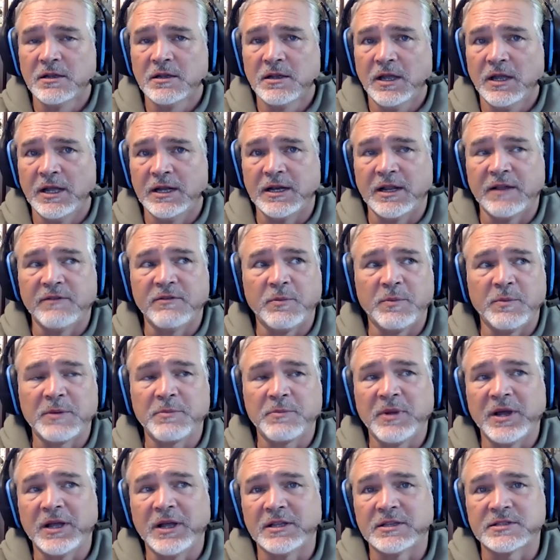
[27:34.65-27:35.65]
And I have a big
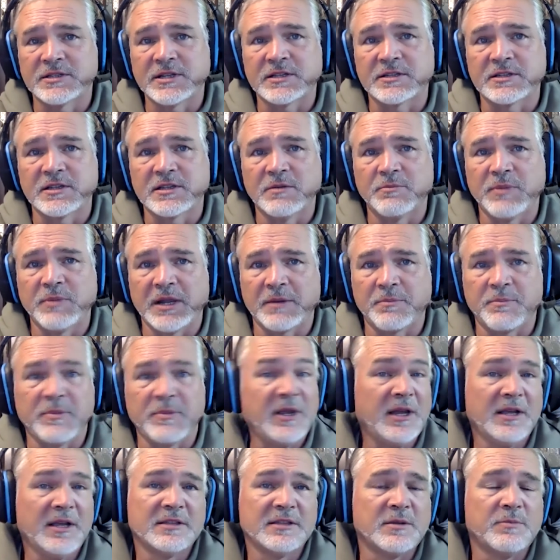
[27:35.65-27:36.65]
pile of sticks out back
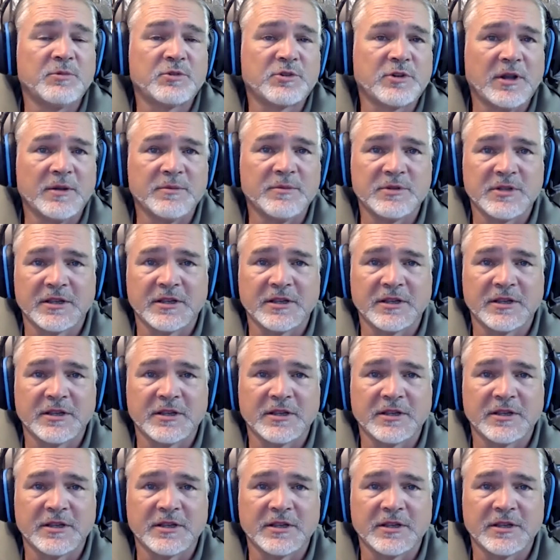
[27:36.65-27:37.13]
behind some shrubs.